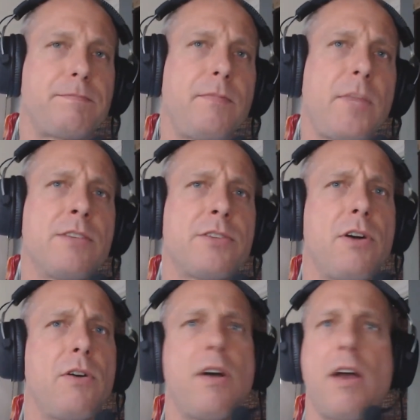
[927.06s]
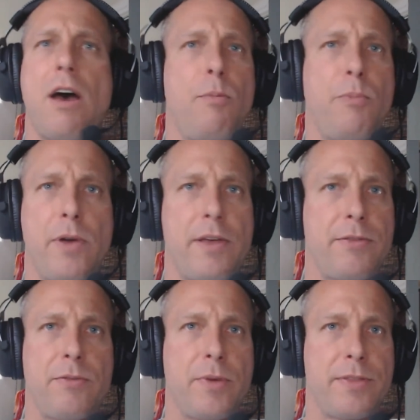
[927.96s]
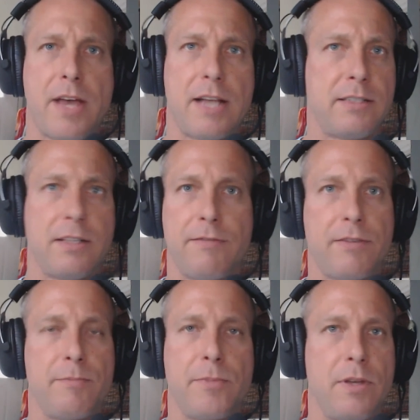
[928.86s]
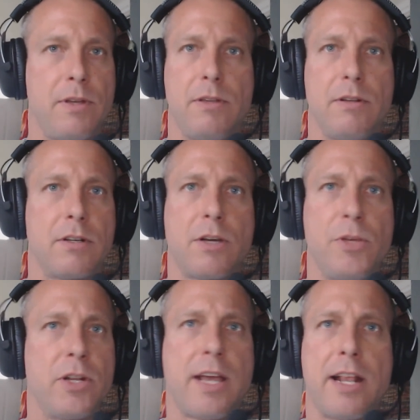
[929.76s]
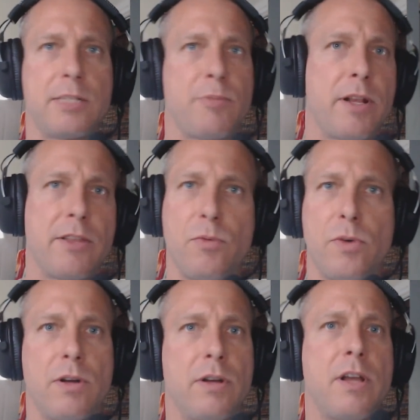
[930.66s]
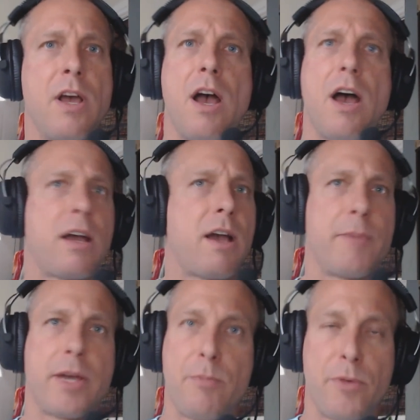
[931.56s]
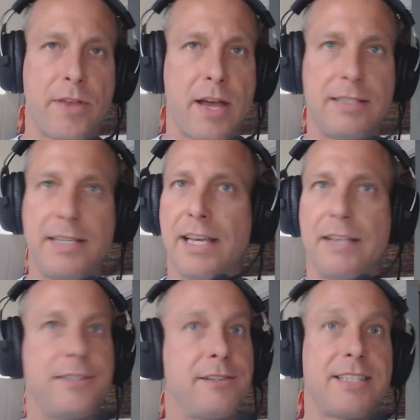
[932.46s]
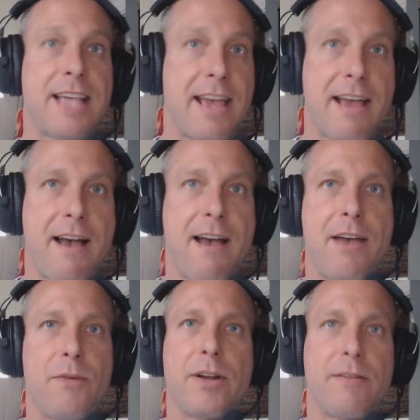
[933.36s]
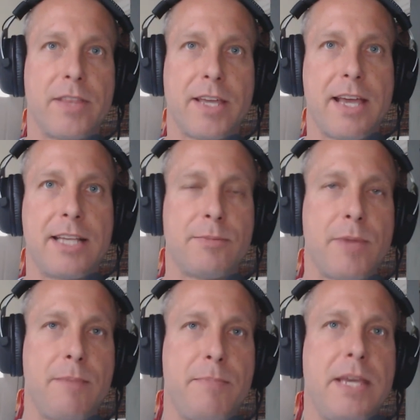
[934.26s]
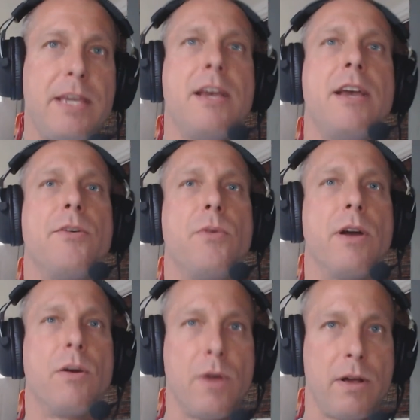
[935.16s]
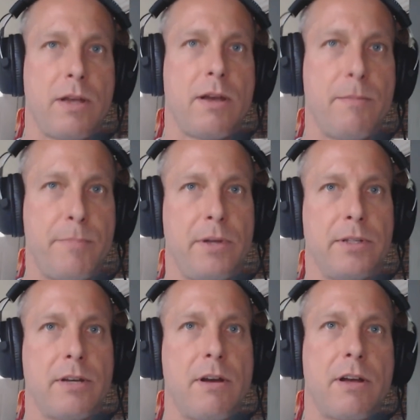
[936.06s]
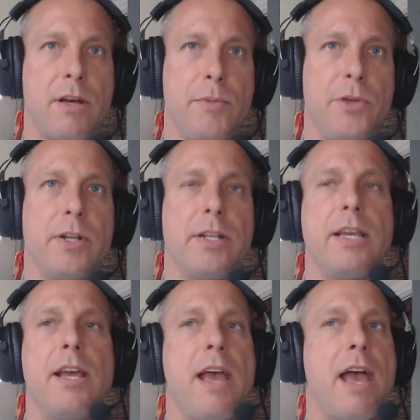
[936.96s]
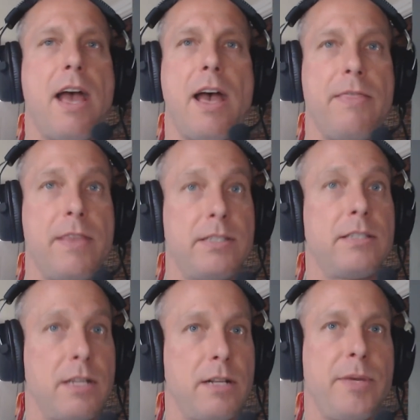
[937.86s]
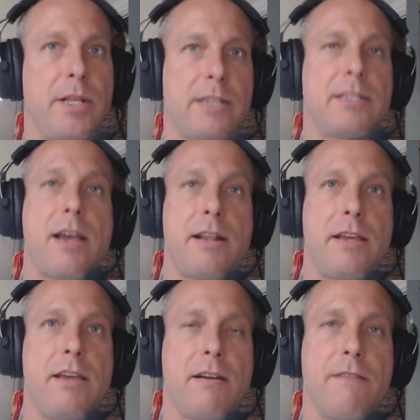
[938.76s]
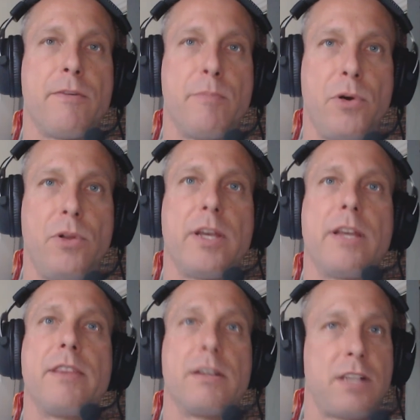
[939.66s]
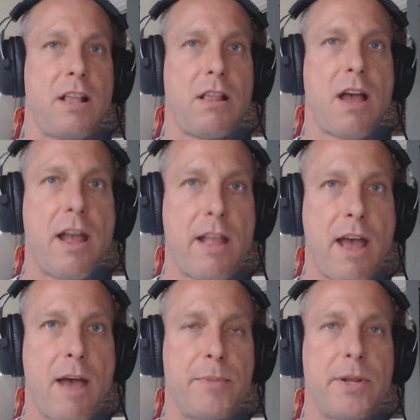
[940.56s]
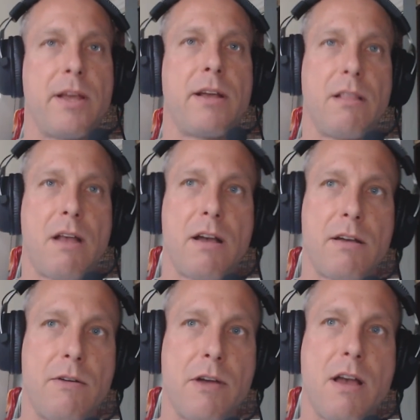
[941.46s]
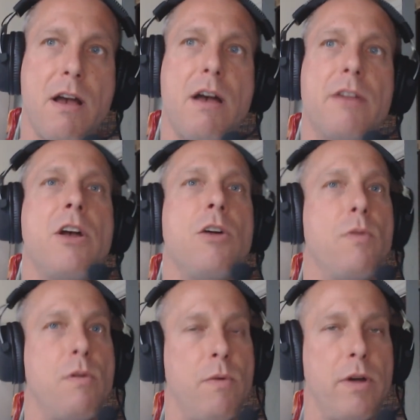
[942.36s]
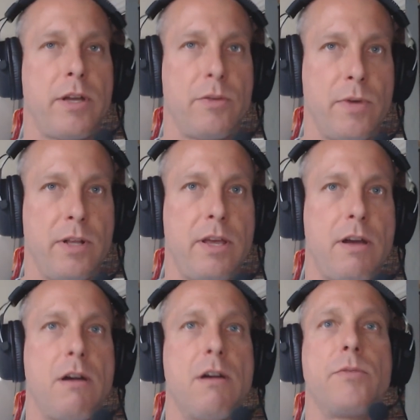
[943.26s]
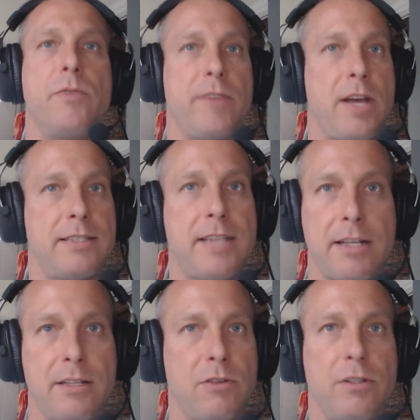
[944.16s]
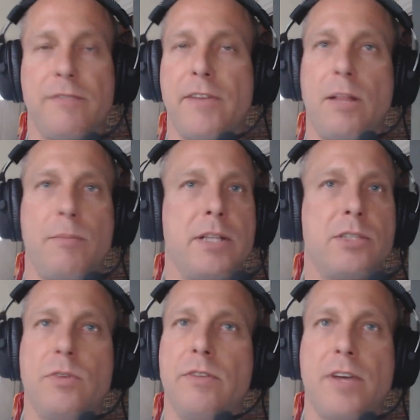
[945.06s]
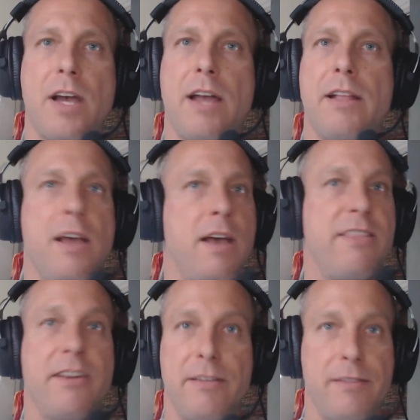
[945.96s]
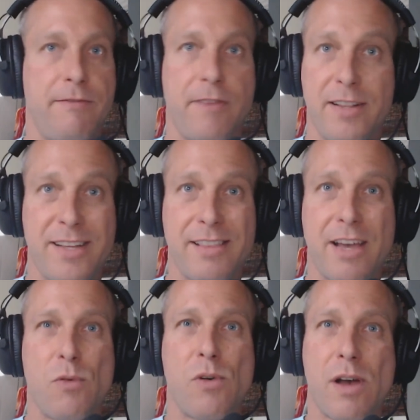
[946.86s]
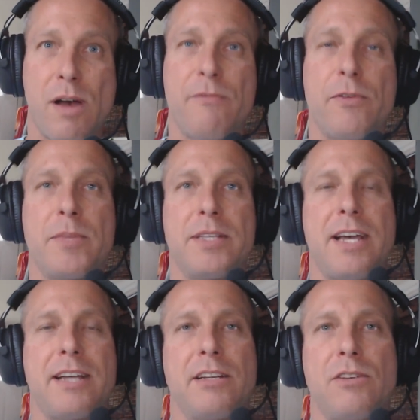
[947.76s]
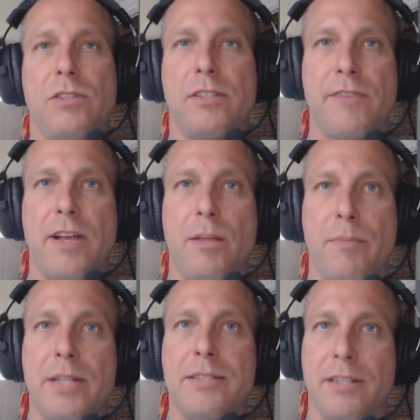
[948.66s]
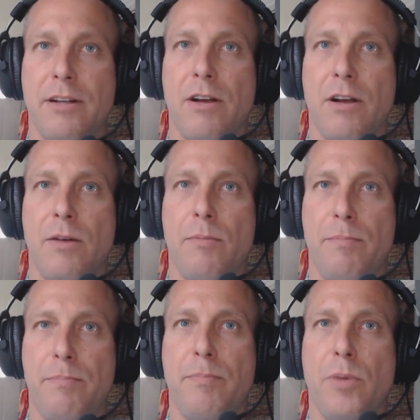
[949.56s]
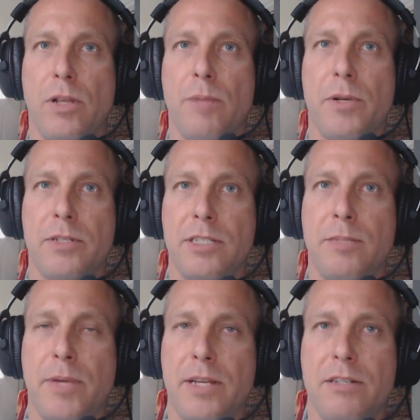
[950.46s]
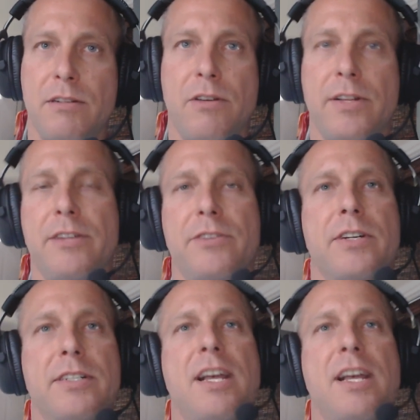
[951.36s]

So help with that stuff, communicating, spreading the word, coming up with ideas, just saying hi, whatever the case may be. We're working on building our community. And this is going to be an exciting year for Bullion. There's a lot happening, a lot going on. We're working really hard. We've got technical developments. We've got the funding that will come from the technical developments in our Bullion participation note interest.